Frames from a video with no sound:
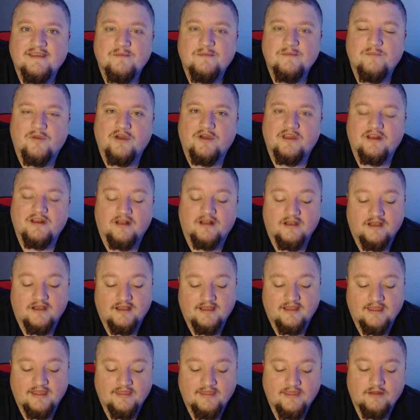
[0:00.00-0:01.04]
But
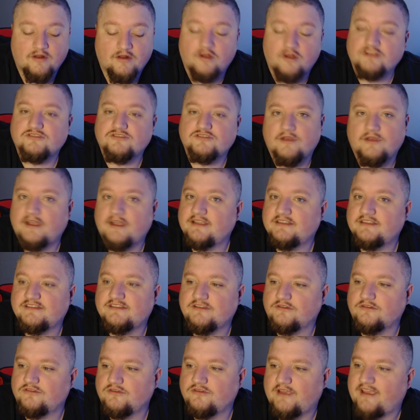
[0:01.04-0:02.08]
and then also I still
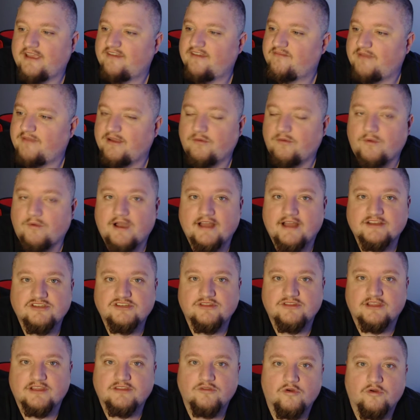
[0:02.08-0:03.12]
do have my watch
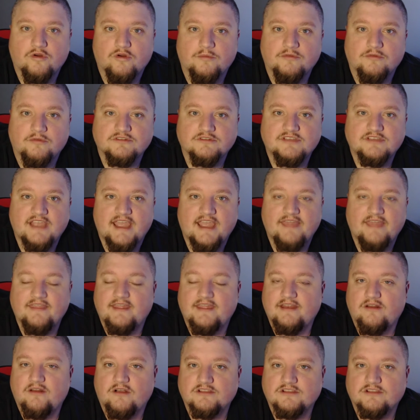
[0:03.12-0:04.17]
like notables and
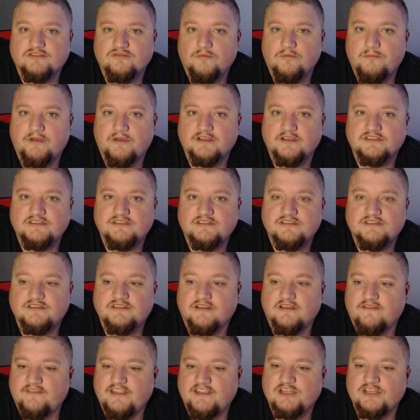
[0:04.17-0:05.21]
then also busts
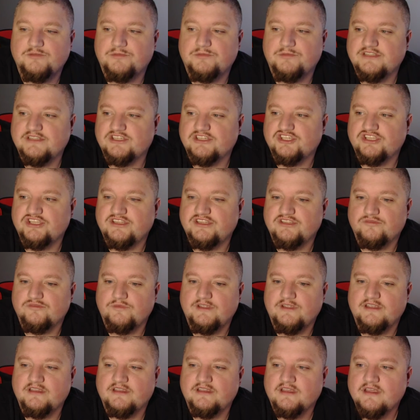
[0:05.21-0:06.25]
of each position this
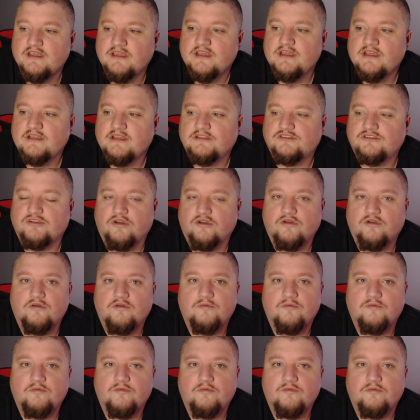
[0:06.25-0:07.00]
week. So